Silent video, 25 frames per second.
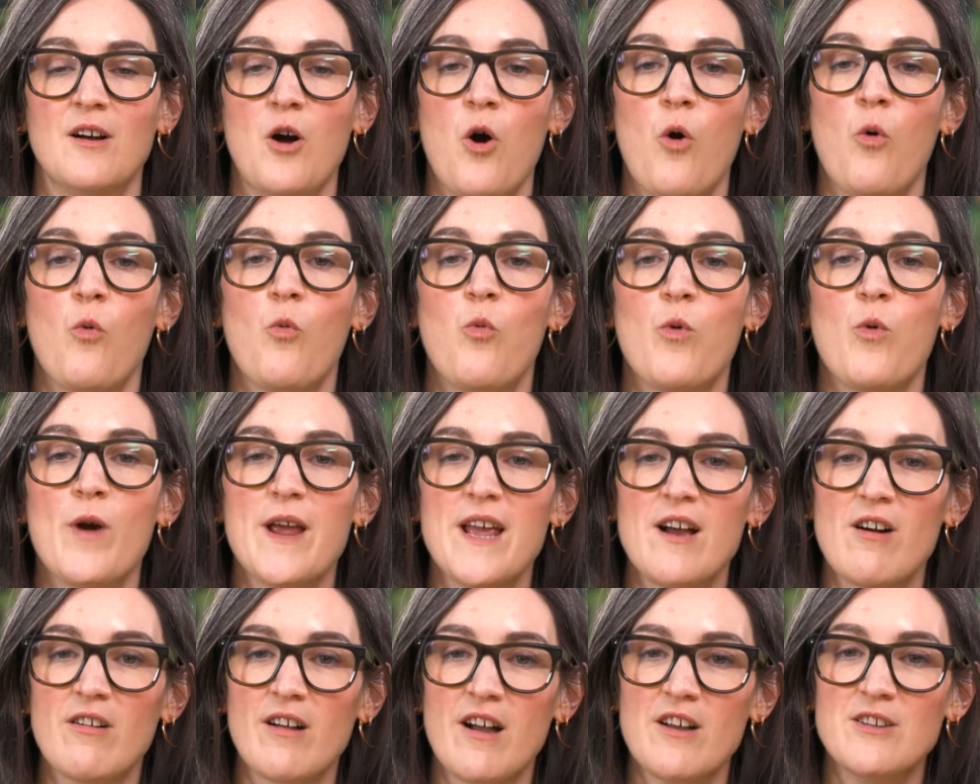We
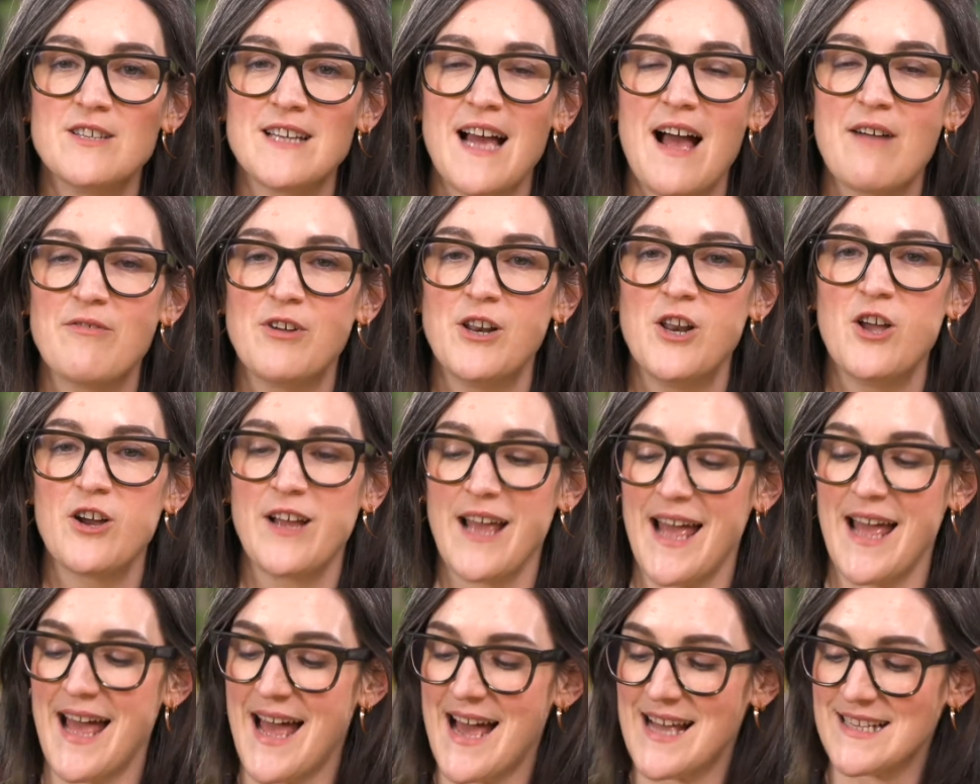are going to have a look
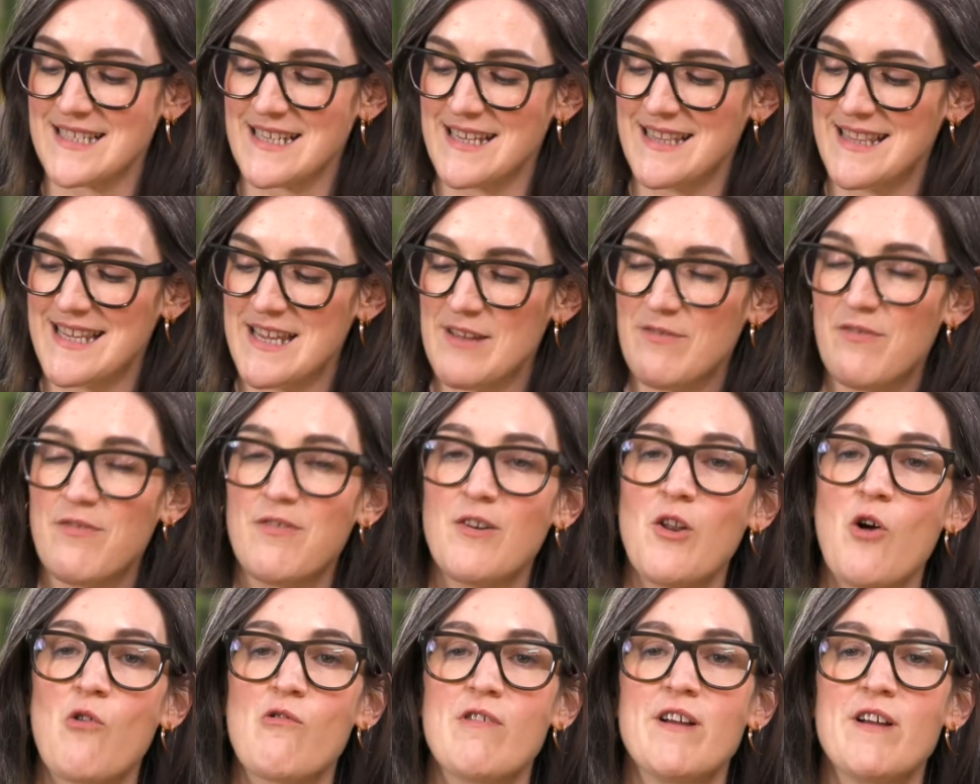at the
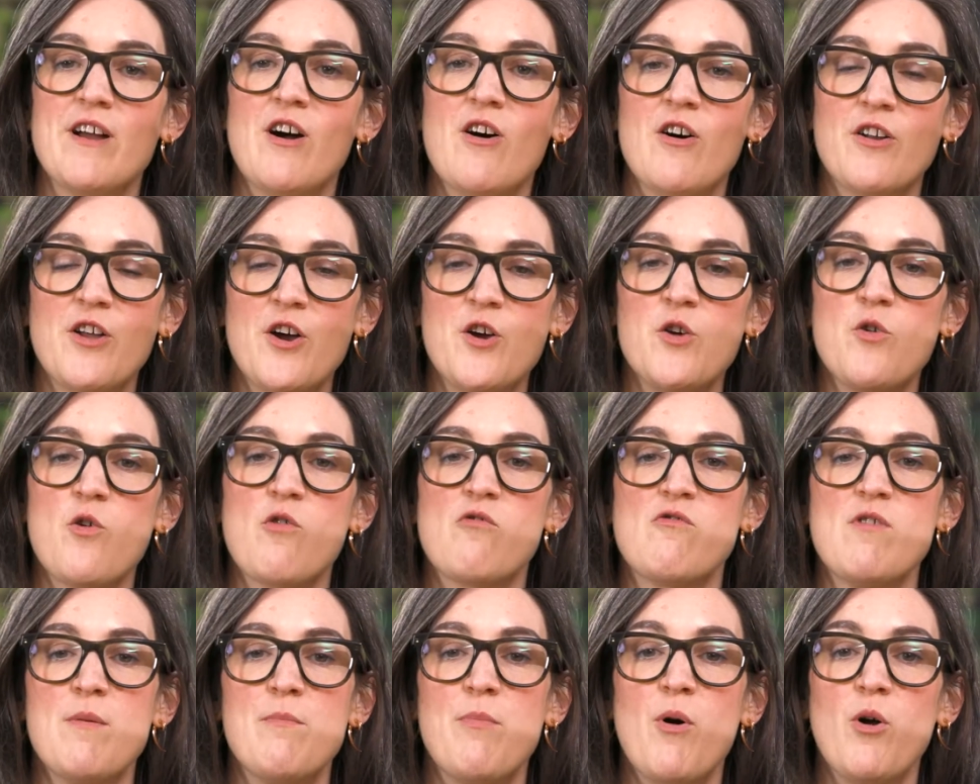Floriano
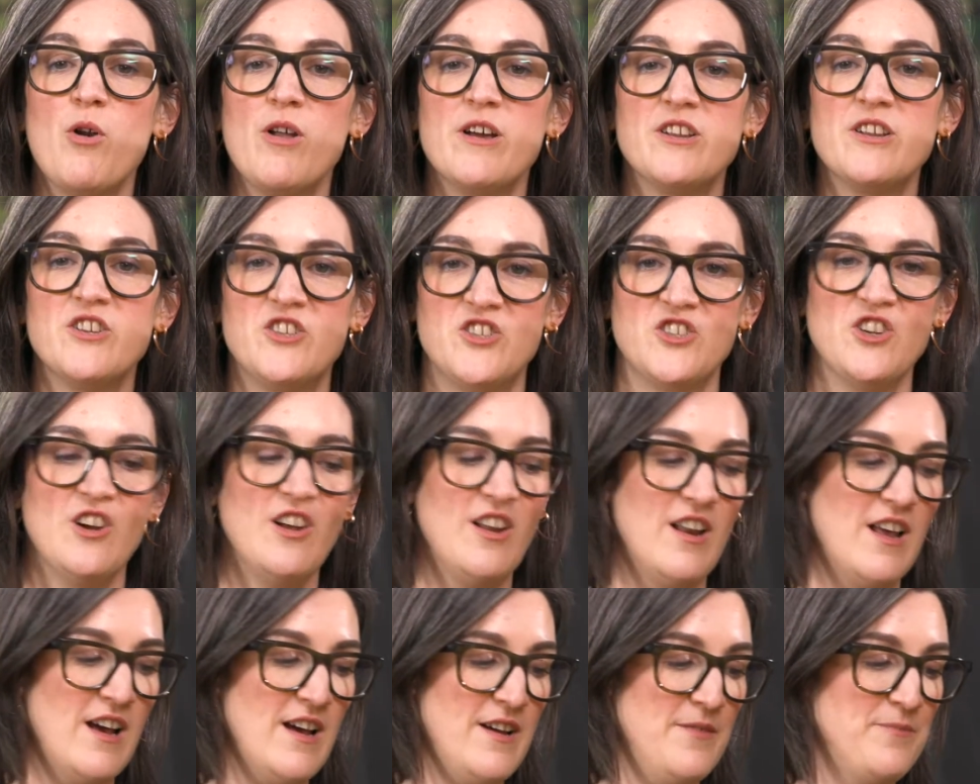Ribolla
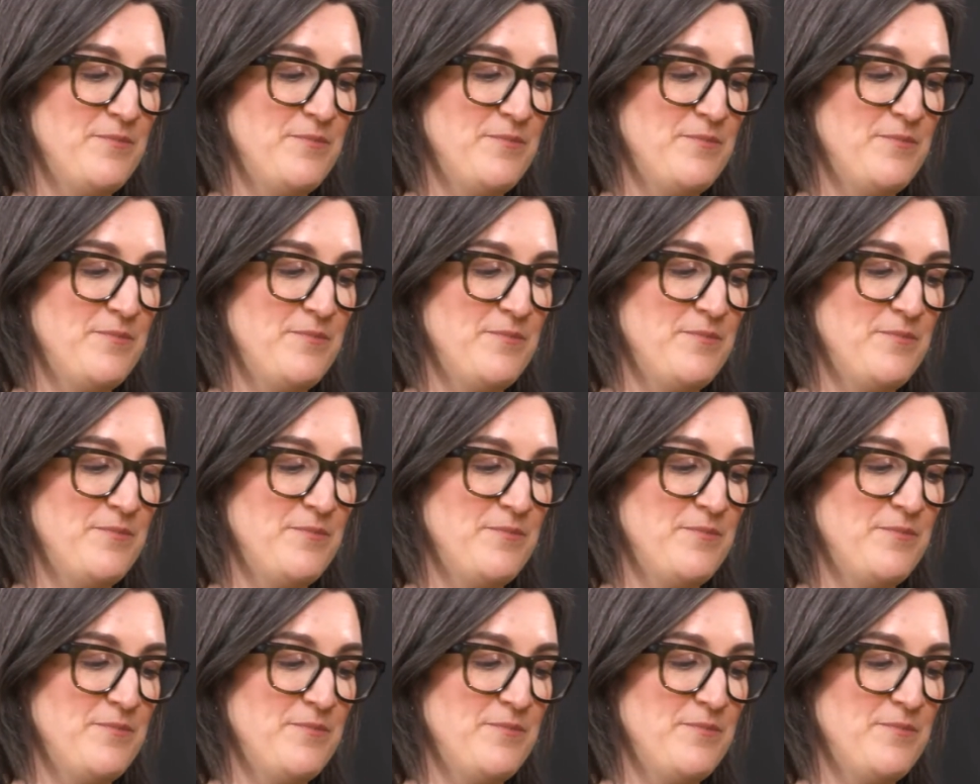Gialla.